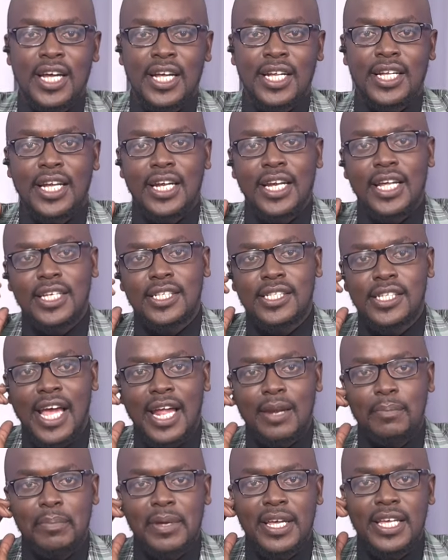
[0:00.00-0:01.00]
Clinics
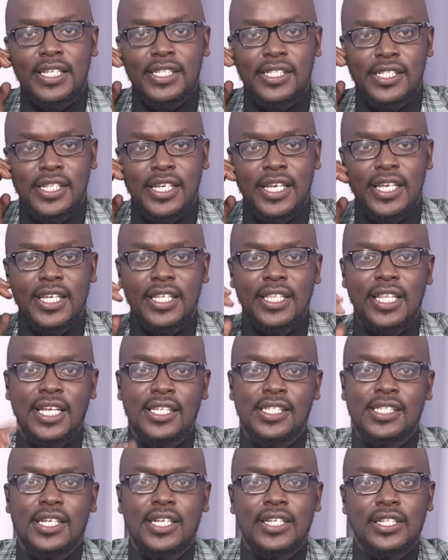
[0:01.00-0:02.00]
NPC.
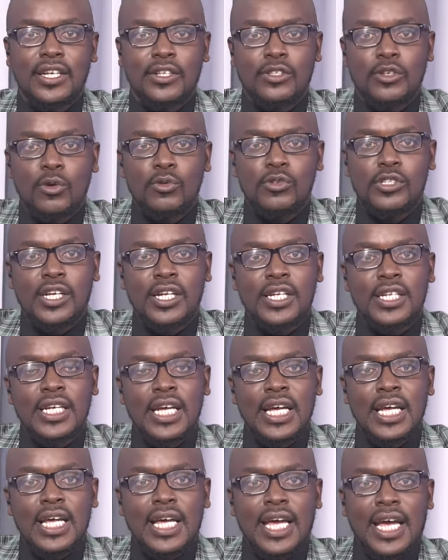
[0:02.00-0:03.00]
That's Lynda Toussaint
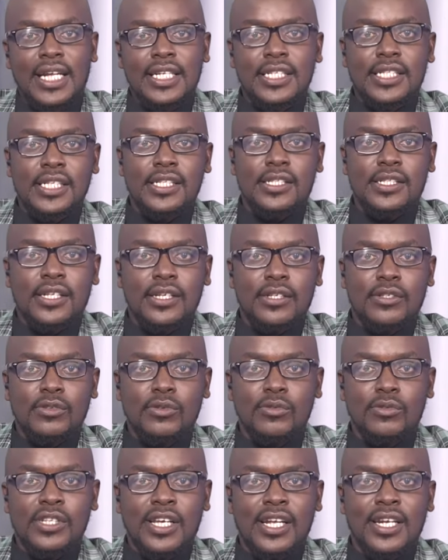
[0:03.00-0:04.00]
and Sister
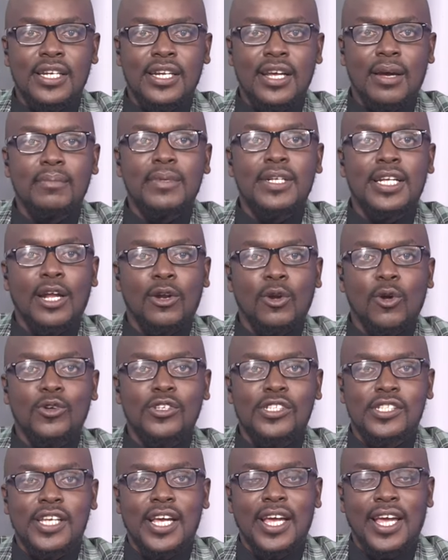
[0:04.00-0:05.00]
Susan
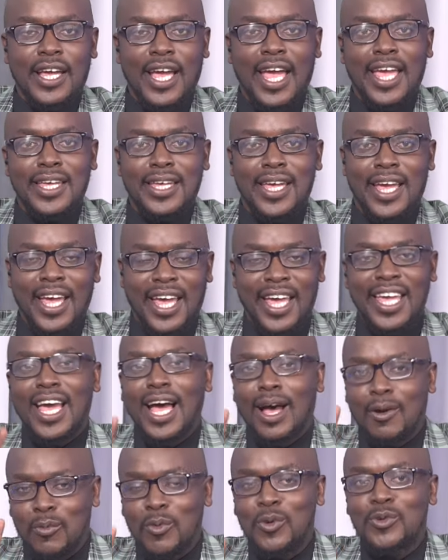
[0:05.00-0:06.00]
Mdlalose, a.k.a. I
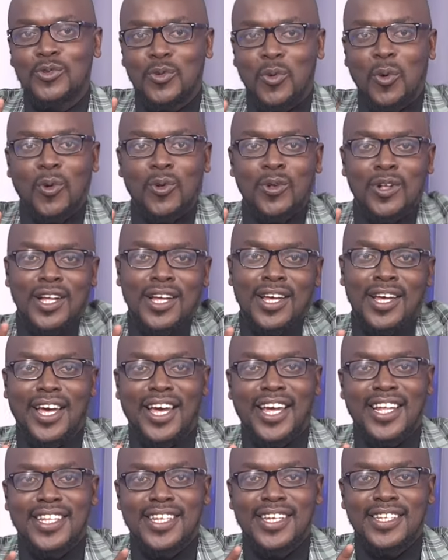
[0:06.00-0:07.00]
would call
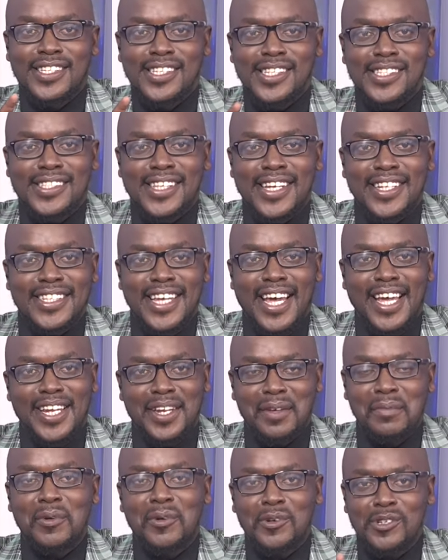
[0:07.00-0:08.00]
her Sister Tiny
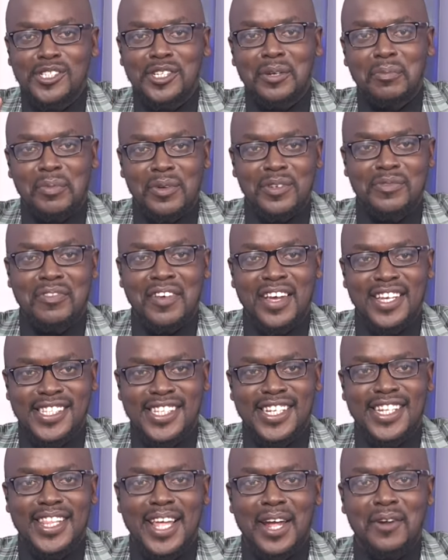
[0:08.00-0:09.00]
because she prefers
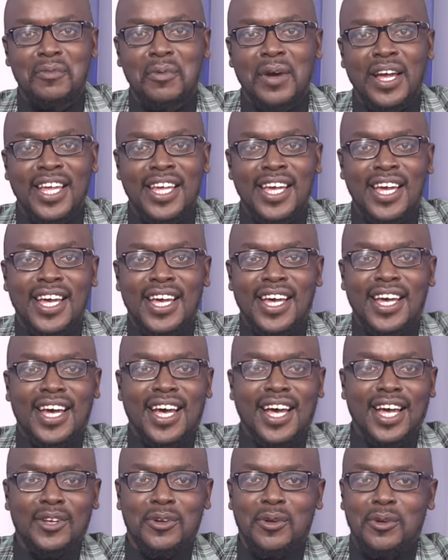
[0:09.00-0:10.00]
it that way.
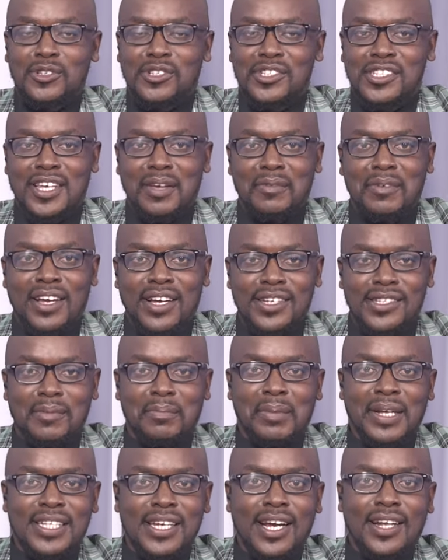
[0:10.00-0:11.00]
You know, just giving us a
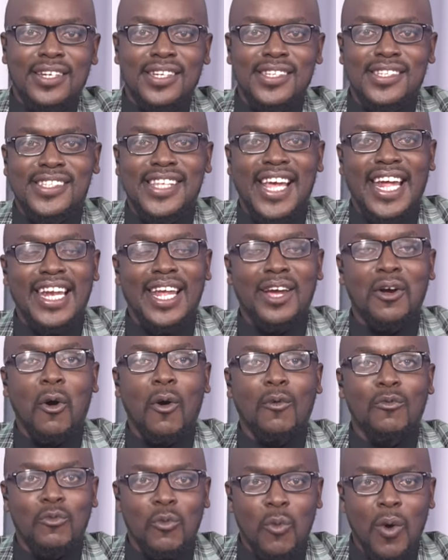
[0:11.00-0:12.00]
better understanding
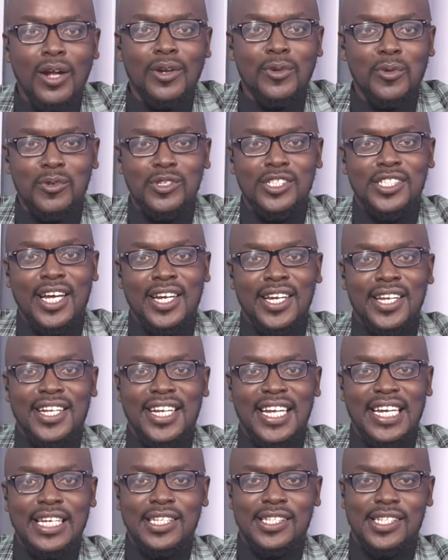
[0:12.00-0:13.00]
of what Unjani
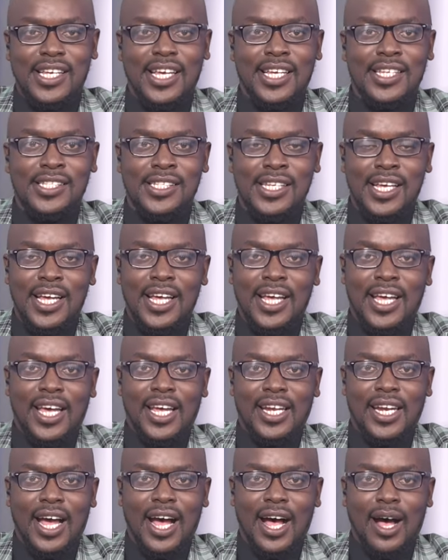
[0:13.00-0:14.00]
Clinics is
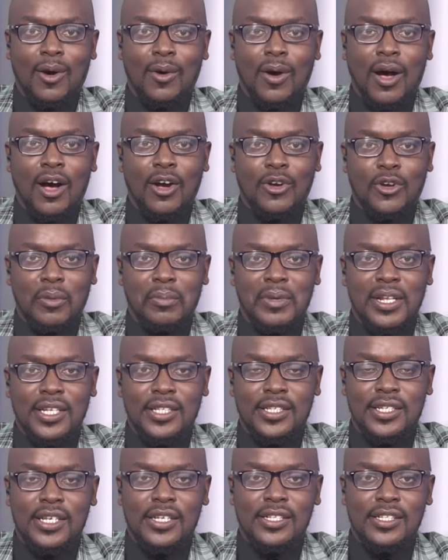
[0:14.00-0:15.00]
and how our
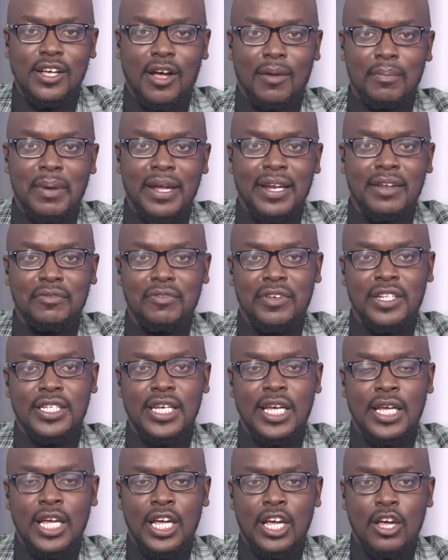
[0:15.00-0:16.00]
communities are
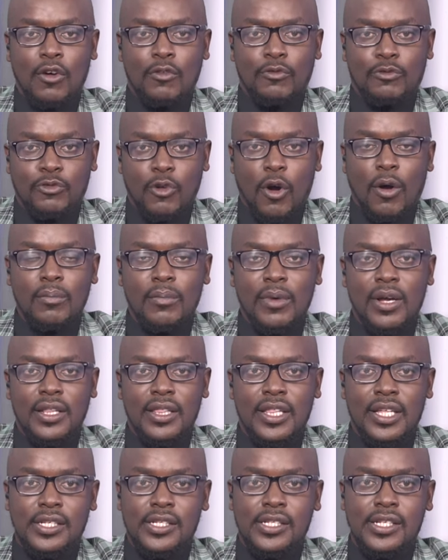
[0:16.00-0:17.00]
benefiting from
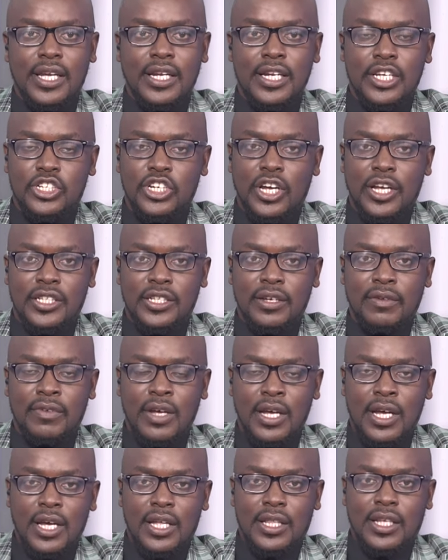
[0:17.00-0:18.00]
this initiative.
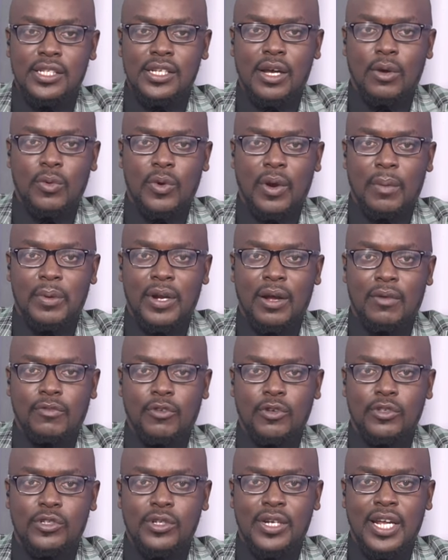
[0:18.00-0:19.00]
That's how we wrap it up
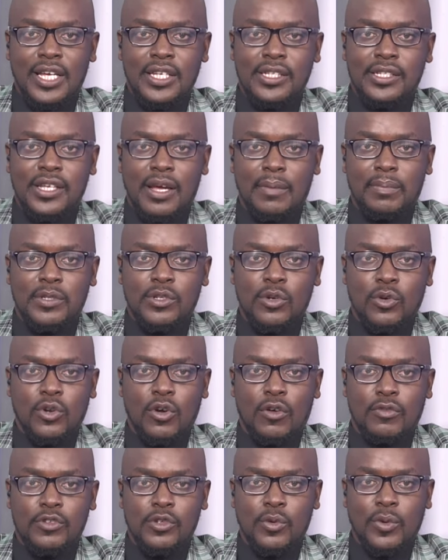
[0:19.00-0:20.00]
for today's episode
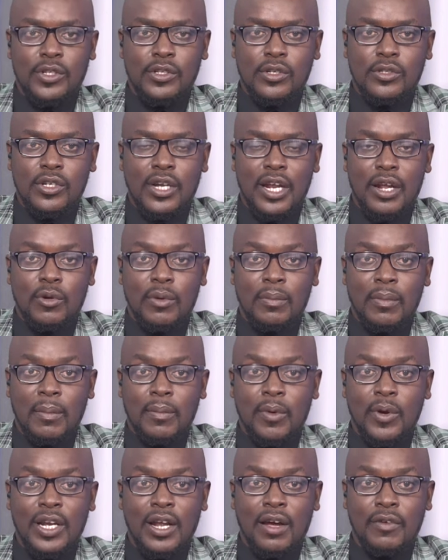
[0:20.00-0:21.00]
of Soweto Today. Remember,
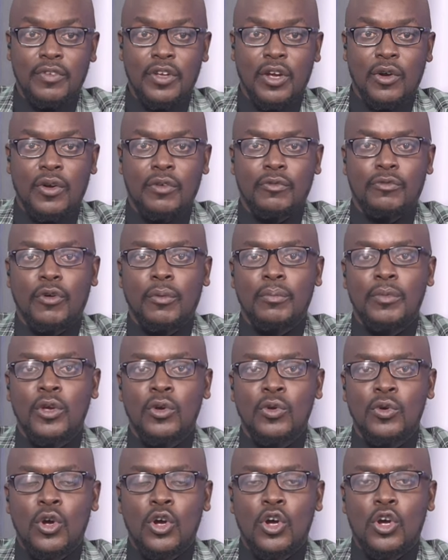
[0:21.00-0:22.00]
we love hearing from
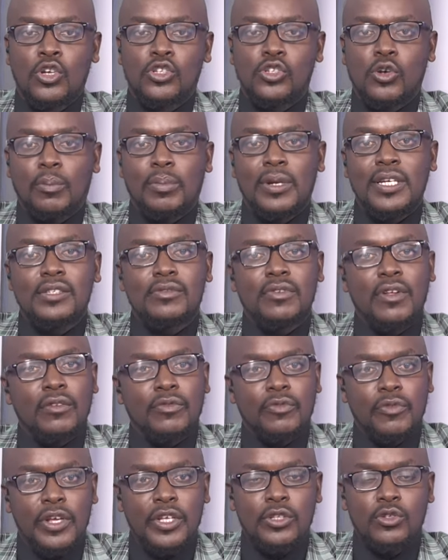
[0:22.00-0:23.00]
you. So please feel
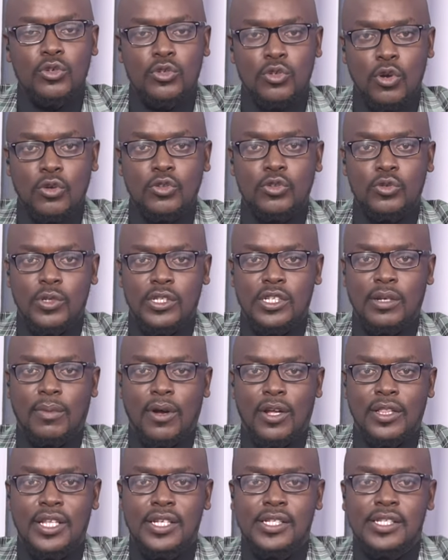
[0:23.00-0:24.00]
free to talk to us
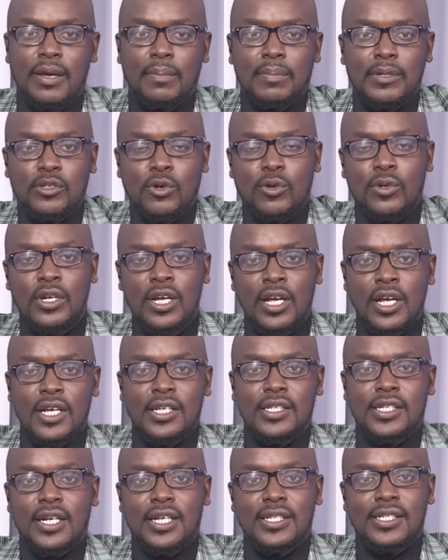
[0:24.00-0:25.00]
about this episode.
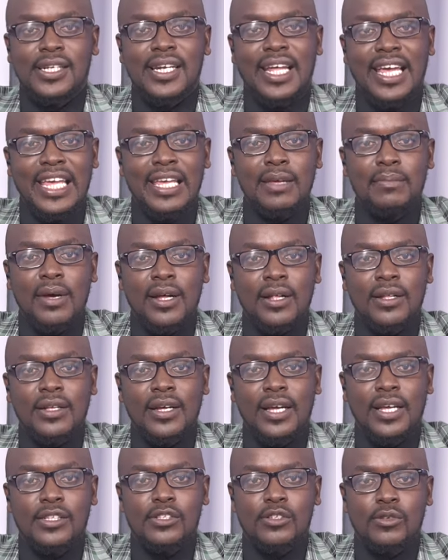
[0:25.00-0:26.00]
Send us an email
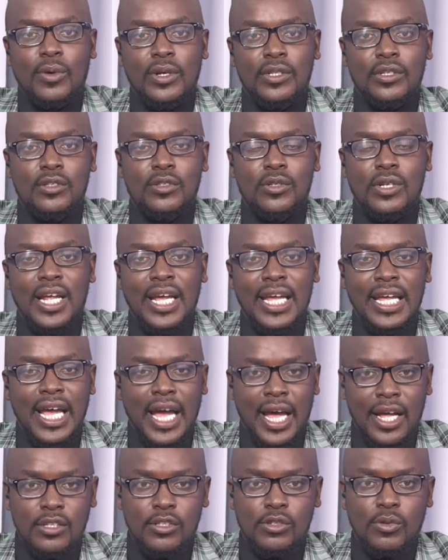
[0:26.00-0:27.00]
at
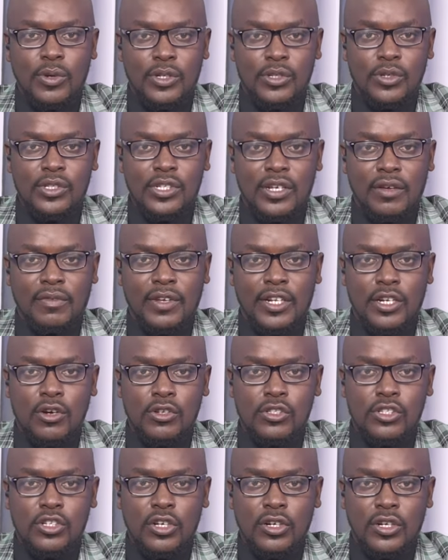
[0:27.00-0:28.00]

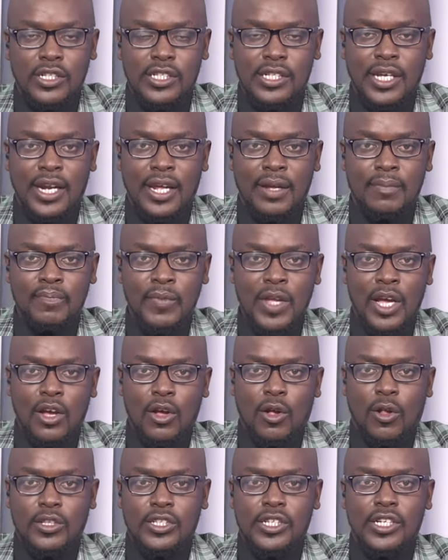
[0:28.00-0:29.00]
SowetoToday@SowetoTV.co.za.
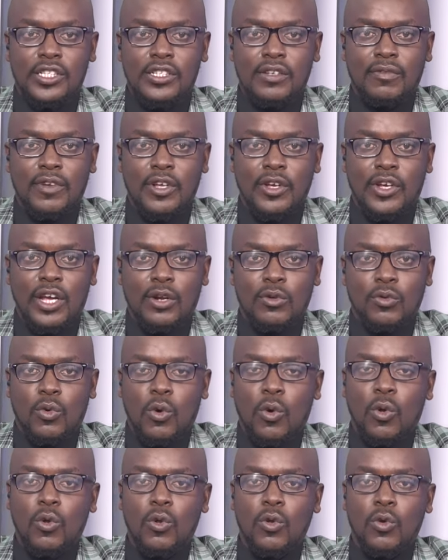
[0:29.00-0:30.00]
Alternatively, you can
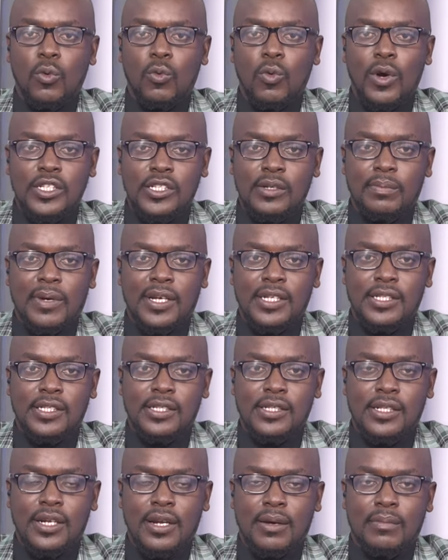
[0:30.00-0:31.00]
call WhatsApp us.
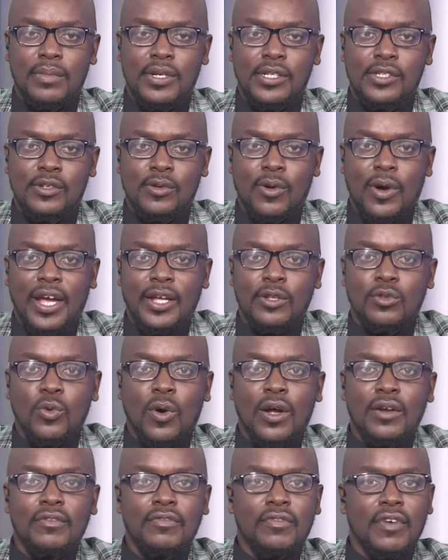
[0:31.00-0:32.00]
The number is
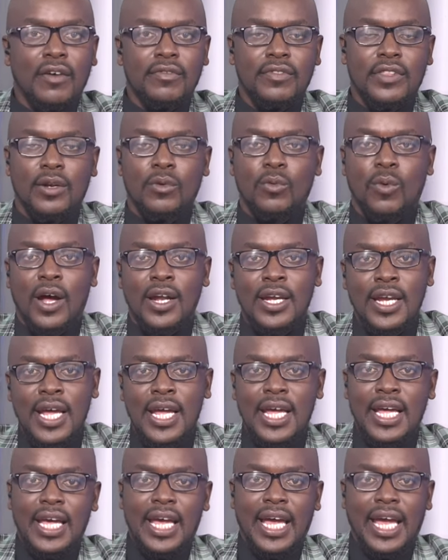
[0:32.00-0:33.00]

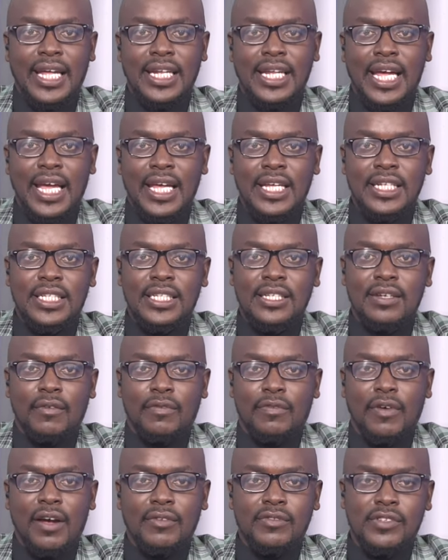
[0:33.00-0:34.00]

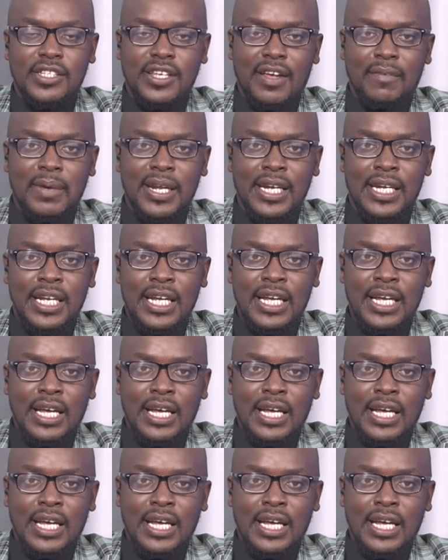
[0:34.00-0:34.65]
081-531-8857.